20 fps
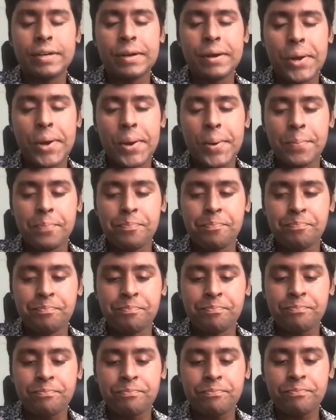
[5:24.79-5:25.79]

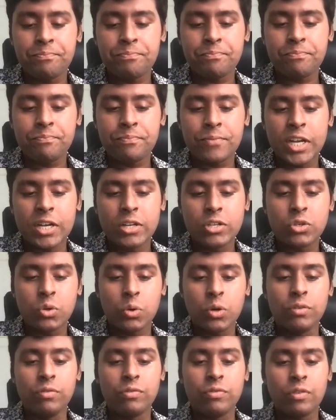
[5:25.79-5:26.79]
a
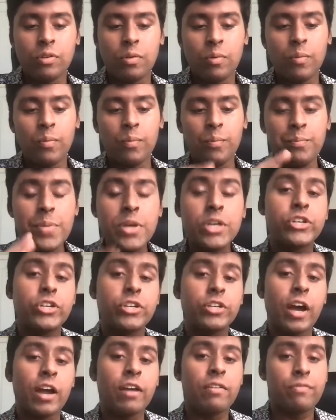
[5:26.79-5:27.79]
sort of
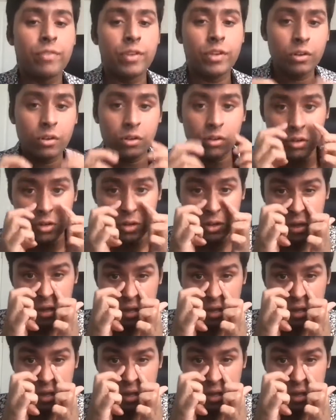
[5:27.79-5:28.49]
mission, I feel,